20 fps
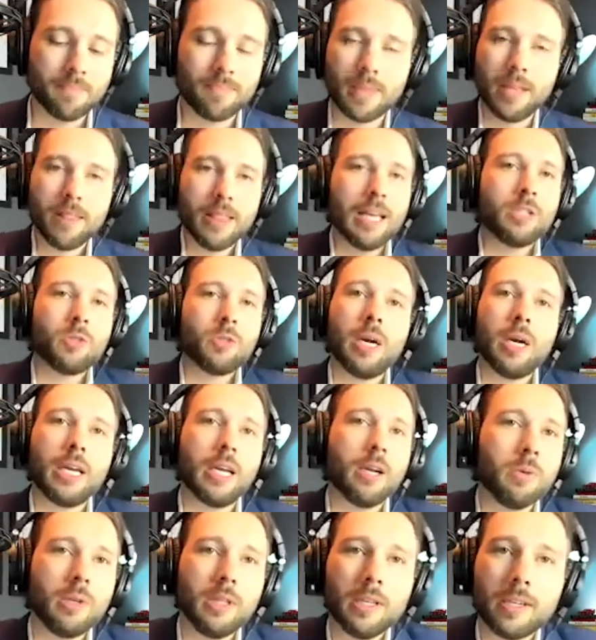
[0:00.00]
And that's why I
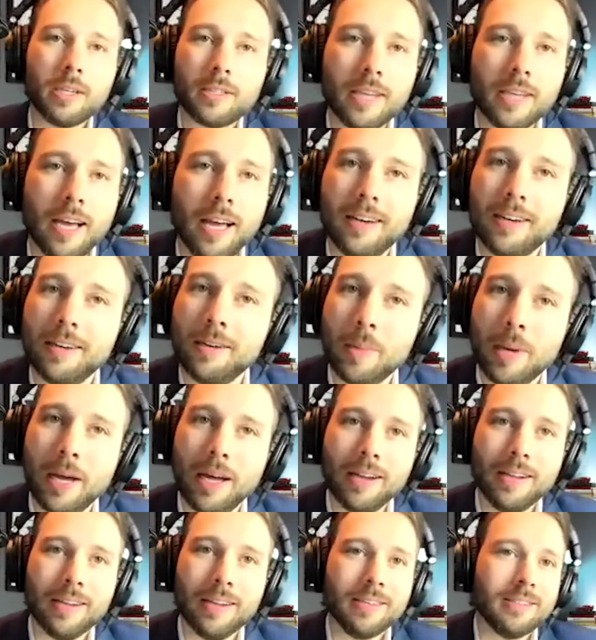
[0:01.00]
get really excited about
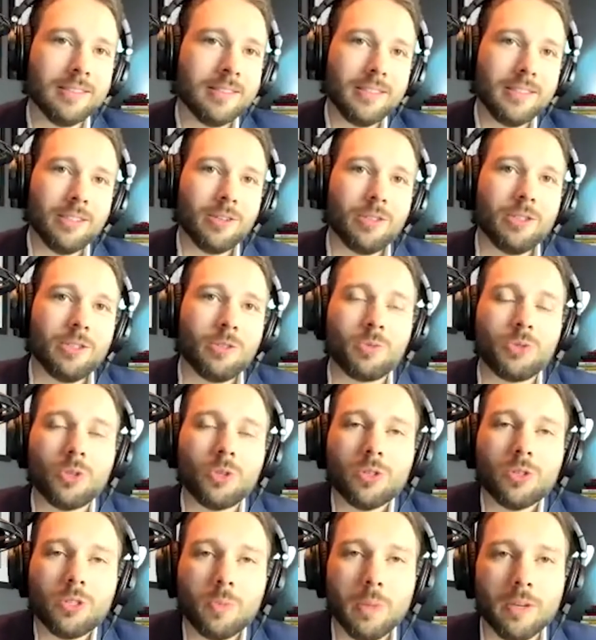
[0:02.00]
it. And, you know, the
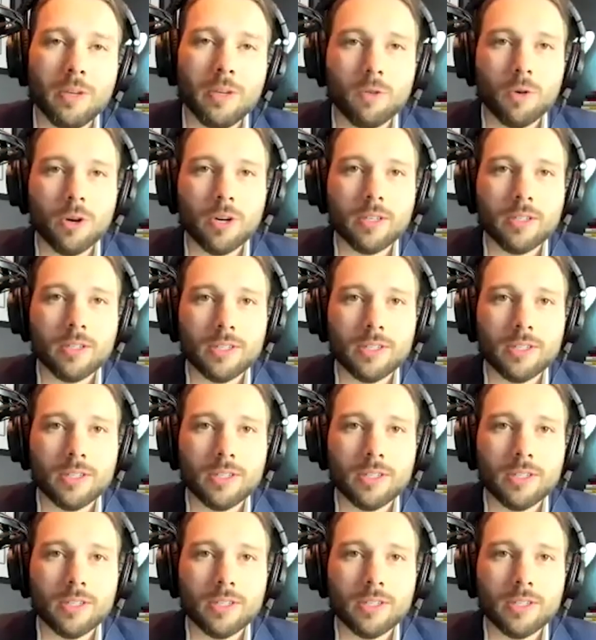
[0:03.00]
results speak for it.